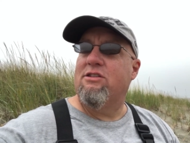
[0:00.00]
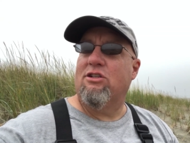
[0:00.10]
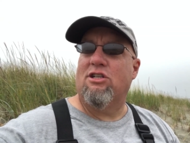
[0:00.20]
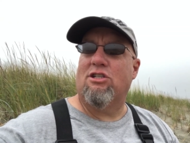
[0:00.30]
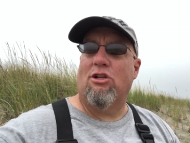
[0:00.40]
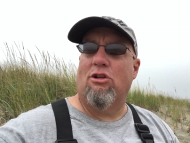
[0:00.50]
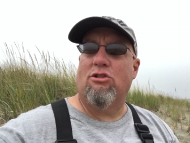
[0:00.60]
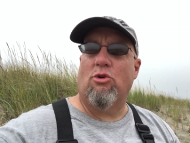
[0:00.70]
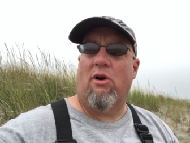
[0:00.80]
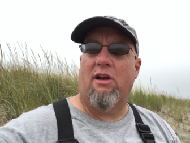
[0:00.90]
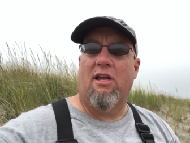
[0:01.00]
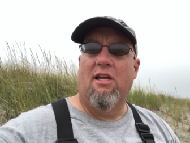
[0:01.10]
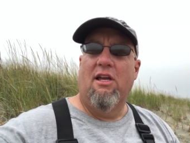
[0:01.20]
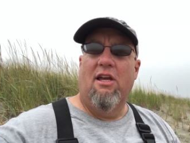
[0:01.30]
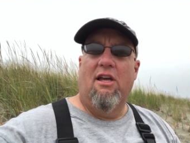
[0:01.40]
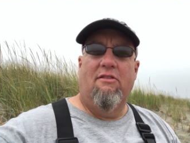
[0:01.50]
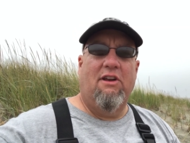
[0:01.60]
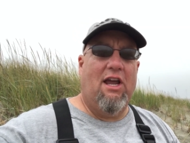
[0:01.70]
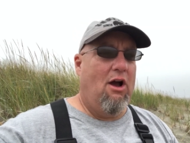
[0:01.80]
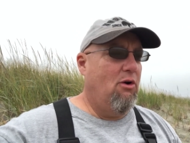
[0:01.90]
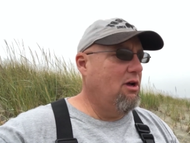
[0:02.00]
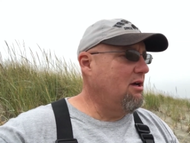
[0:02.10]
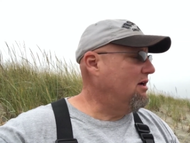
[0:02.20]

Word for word: It's just a little short video.